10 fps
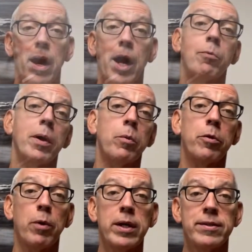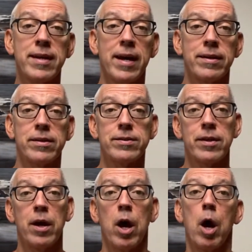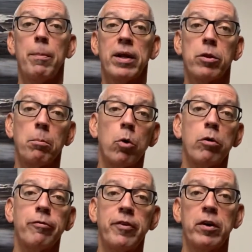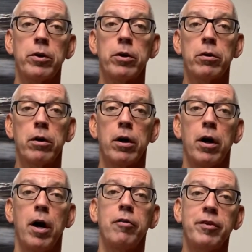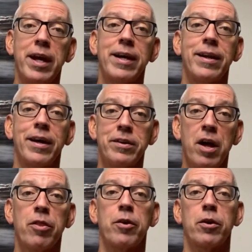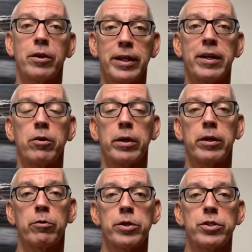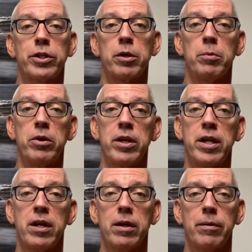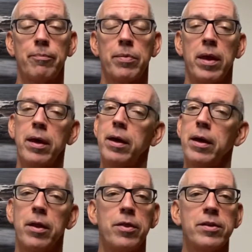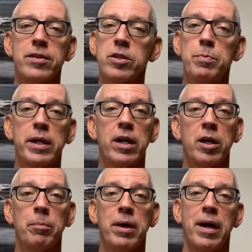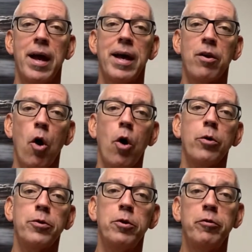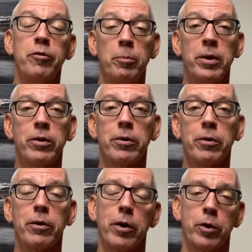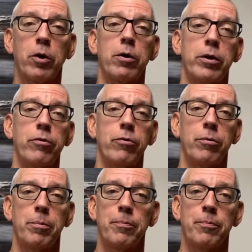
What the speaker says: I read with great sadness about the moral failure of yet another leader in the Christian community. This has become an all too familiar occurrence.